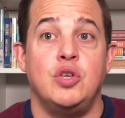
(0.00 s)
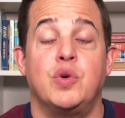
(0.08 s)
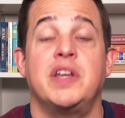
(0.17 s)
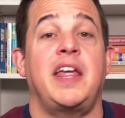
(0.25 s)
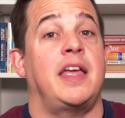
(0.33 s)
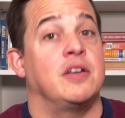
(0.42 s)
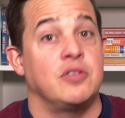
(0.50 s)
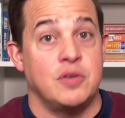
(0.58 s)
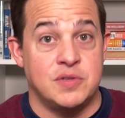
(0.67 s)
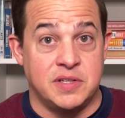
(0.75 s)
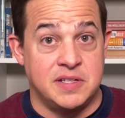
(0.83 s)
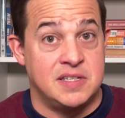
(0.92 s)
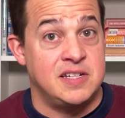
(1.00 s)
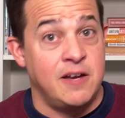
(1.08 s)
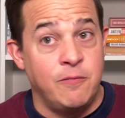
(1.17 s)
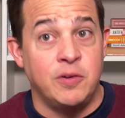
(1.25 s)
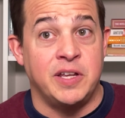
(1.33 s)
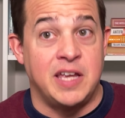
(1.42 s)
you can handle those leads
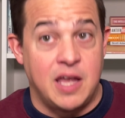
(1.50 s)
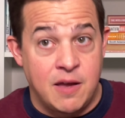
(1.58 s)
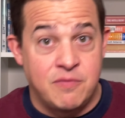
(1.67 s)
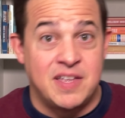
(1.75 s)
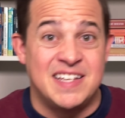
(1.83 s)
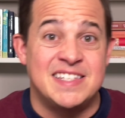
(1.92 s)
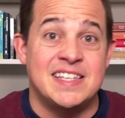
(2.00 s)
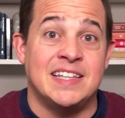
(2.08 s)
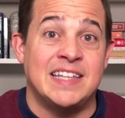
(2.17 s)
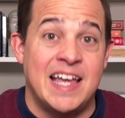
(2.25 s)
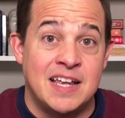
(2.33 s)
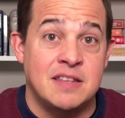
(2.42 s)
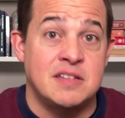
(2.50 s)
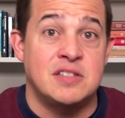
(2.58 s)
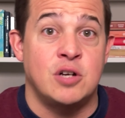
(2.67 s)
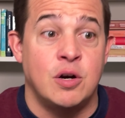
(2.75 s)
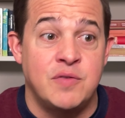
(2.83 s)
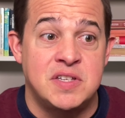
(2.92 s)
differently if they select the
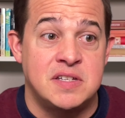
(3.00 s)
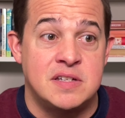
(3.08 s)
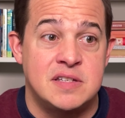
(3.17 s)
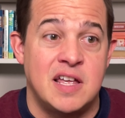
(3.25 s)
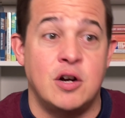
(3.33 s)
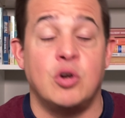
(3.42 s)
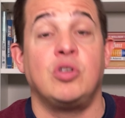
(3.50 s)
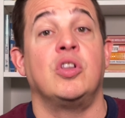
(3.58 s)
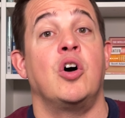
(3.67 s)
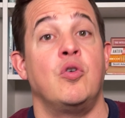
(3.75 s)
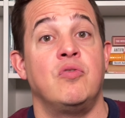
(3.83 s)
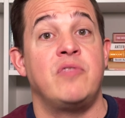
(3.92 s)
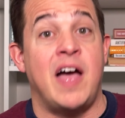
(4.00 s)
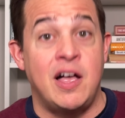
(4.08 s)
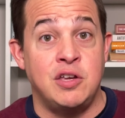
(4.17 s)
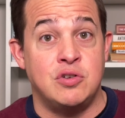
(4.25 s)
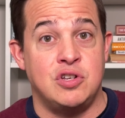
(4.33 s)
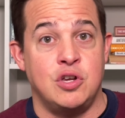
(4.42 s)
services that are low
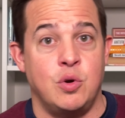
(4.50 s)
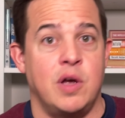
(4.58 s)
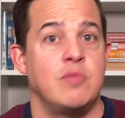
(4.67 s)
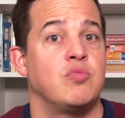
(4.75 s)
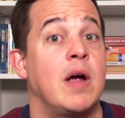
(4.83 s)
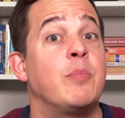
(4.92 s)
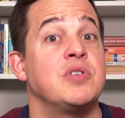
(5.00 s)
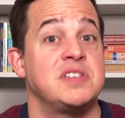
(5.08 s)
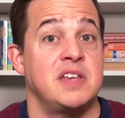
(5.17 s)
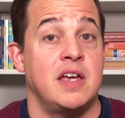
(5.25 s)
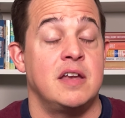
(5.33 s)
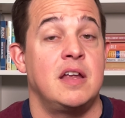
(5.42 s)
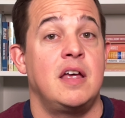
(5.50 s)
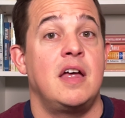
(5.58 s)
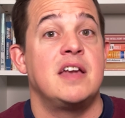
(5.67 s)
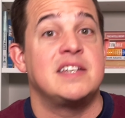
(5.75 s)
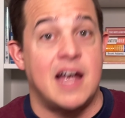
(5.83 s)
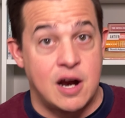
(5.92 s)
value to you and represent
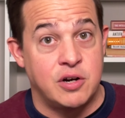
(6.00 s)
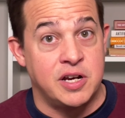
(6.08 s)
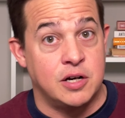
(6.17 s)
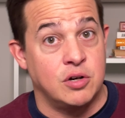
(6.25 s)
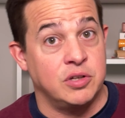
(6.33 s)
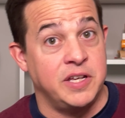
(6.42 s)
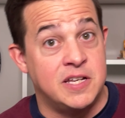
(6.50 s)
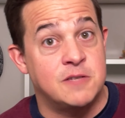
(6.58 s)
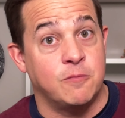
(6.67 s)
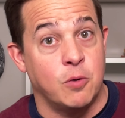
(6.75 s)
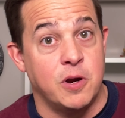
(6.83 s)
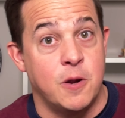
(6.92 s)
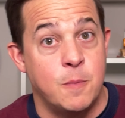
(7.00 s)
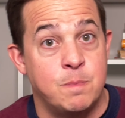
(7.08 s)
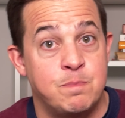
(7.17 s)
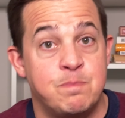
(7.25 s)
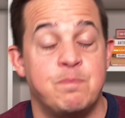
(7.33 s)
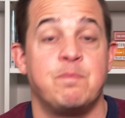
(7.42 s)
tire kicker leads for you.
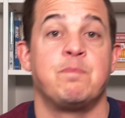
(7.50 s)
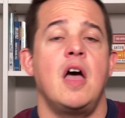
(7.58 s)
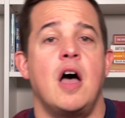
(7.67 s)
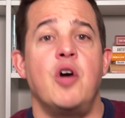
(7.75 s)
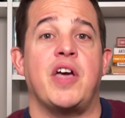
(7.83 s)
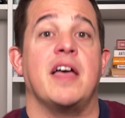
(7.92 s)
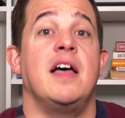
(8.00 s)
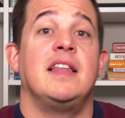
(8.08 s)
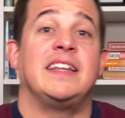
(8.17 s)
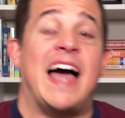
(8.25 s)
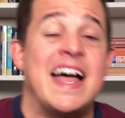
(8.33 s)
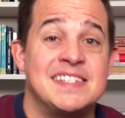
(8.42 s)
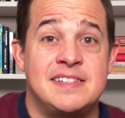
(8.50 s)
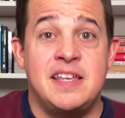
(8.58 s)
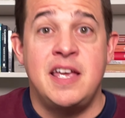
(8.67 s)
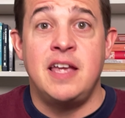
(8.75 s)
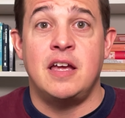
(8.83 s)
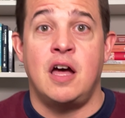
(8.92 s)
Okay, last
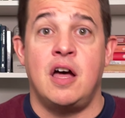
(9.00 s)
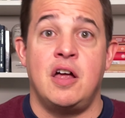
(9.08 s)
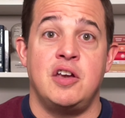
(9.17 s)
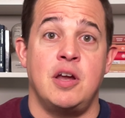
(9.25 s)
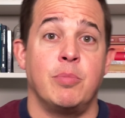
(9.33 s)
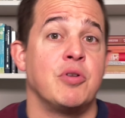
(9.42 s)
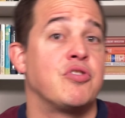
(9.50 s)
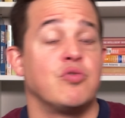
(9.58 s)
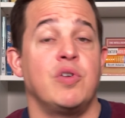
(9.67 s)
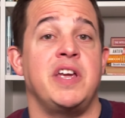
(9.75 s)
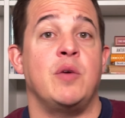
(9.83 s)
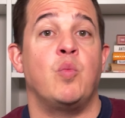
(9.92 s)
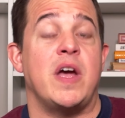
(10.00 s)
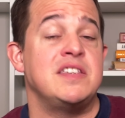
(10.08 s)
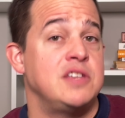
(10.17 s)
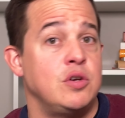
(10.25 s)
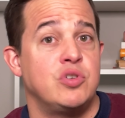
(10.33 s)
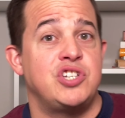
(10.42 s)
thing, number 3,
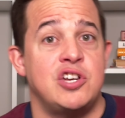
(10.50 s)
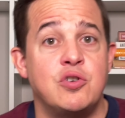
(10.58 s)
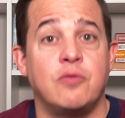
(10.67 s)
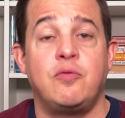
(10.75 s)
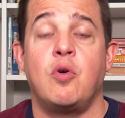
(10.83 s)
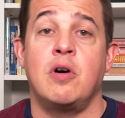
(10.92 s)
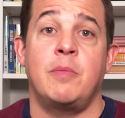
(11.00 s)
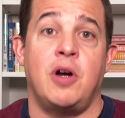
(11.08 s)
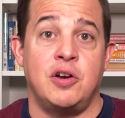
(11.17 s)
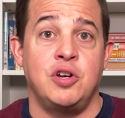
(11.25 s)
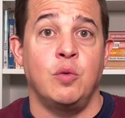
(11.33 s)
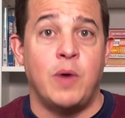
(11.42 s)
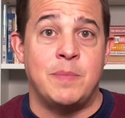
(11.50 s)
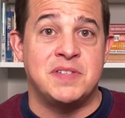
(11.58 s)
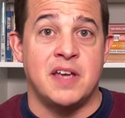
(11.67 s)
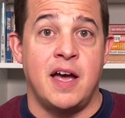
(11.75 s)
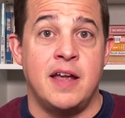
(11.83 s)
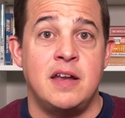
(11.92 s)
ways that you can change your form on your
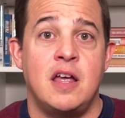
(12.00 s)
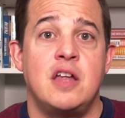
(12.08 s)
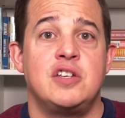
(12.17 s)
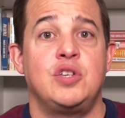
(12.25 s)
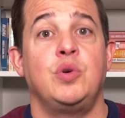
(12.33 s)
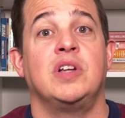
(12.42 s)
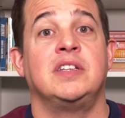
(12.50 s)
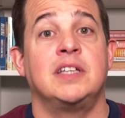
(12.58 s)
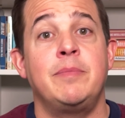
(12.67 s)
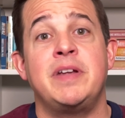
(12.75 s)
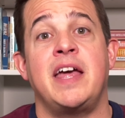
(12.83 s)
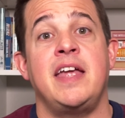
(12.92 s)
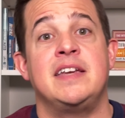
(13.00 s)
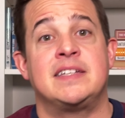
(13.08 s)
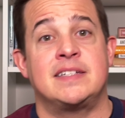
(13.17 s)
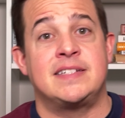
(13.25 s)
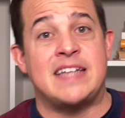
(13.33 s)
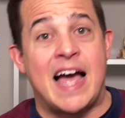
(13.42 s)
website to eliminate
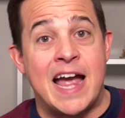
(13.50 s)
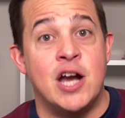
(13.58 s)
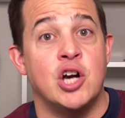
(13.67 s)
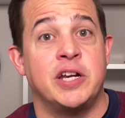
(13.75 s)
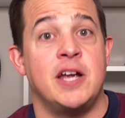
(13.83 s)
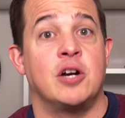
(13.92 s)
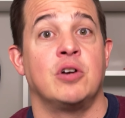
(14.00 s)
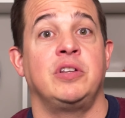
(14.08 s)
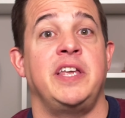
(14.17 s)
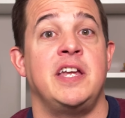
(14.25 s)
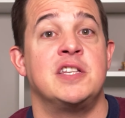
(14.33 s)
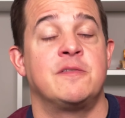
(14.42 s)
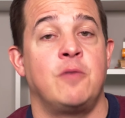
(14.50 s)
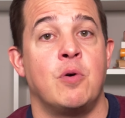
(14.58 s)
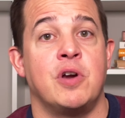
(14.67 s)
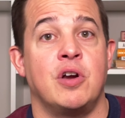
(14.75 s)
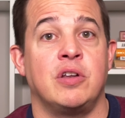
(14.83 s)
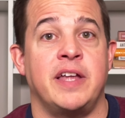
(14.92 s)
tire kicker leads
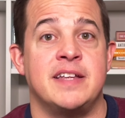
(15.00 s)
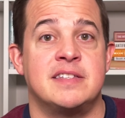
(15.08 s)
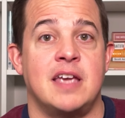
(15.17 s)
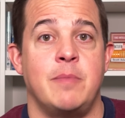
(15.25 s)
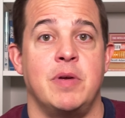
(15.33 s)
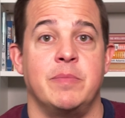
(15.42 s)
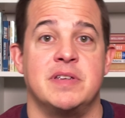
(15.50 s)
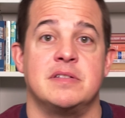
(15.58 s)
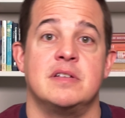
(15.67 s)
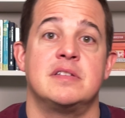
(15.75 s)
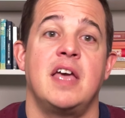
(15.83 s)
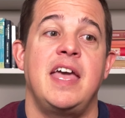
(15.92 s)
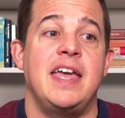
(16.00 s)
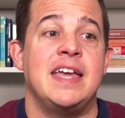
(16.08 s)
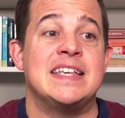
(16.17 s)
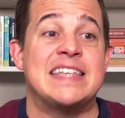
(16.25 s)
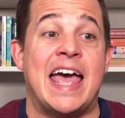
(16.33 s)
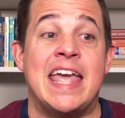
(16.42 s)
for your landscaping business
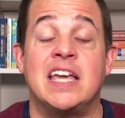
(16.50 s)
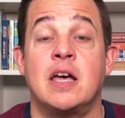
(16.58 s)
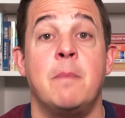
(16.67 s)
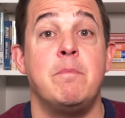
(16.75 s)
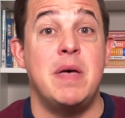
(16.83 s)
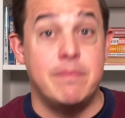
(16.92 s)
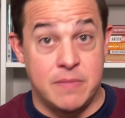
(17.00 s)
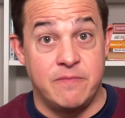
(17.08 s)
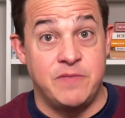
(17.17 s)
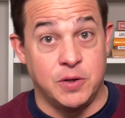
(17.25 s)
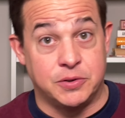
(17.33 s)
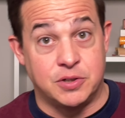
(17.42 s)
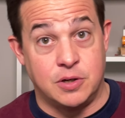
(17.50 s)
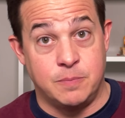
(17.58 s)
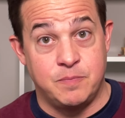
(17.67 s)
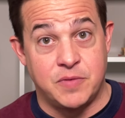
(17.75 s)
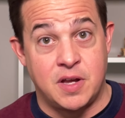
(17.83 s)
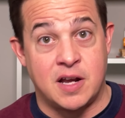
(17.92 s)
is a commitment filter.
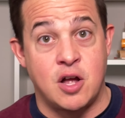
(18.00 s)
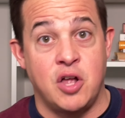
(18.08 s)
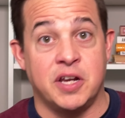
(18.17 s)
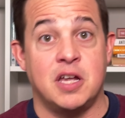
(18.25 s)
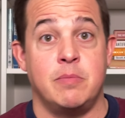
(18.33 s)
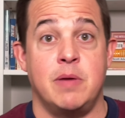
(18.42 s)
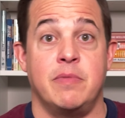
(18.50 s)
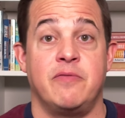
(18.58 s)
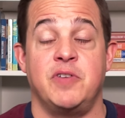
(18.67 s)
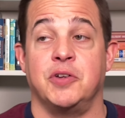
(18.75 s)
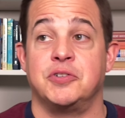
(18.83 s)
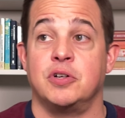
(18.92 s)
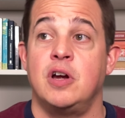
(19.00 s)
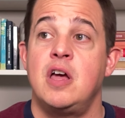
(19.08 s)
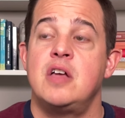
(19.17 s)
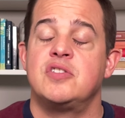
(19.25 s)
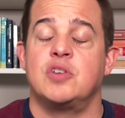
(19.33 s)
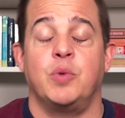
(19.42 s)
I call it a commitment filter.
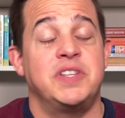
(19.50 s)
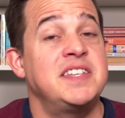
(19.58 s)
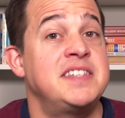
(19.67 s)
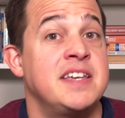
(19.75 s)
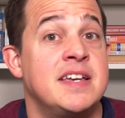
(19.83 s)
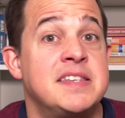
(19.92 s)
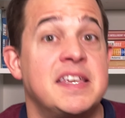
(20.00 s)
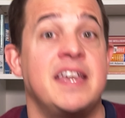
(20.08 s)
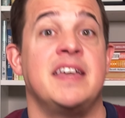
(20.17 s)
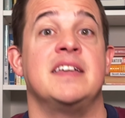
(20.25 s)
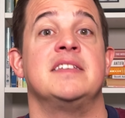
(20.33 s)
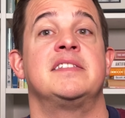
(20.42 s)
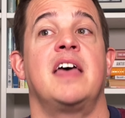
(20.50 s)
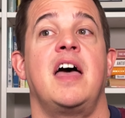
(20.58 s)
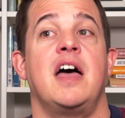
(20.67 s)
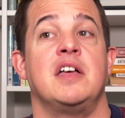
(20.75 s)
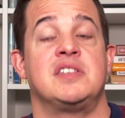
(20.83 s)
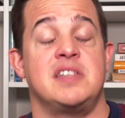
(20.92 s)
So what this is
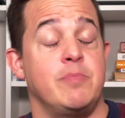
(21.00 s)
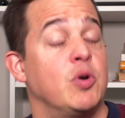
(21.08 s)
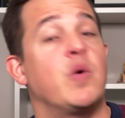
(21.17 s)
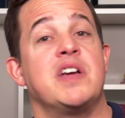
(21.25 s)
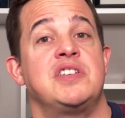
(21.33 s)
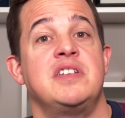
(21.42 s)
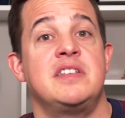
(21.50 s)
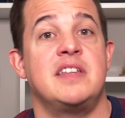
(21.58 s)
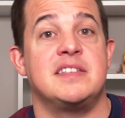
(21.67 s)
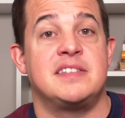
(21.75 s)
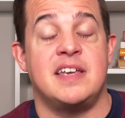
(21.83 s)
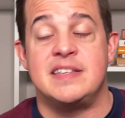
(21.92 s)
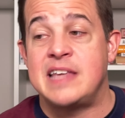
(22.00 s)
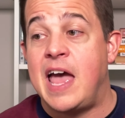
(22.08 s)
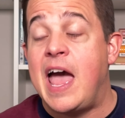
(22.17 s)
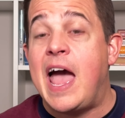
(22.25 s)
a simple question that says,